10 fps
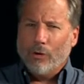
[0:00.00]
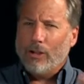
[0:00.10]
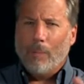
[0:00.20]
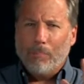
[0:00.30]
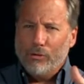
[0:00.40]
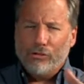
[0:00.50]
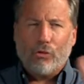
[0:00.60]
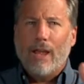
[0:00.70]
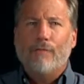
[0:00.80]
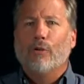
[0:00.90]
a couple
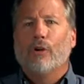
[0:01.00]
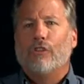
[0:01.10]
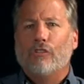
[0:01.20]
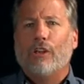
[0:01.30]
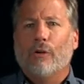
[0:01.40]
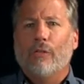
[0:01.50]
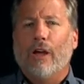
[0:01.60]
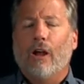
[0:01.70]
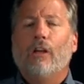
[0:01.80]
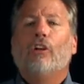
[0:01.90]
stray verses here and
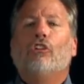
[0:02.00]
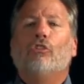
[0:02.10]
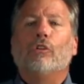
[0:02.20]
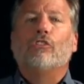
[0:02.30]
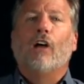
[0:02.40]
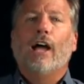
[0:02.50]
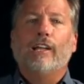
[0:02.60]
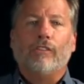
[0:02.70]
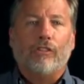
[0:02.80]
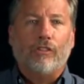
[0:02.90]
there, to assign
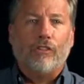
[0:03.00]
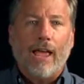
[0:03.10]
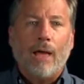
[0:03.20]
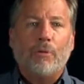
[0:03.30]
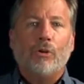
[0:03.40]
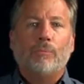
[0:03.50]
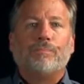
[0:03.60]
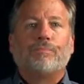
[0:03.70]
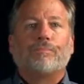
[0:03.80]
it to Samuel,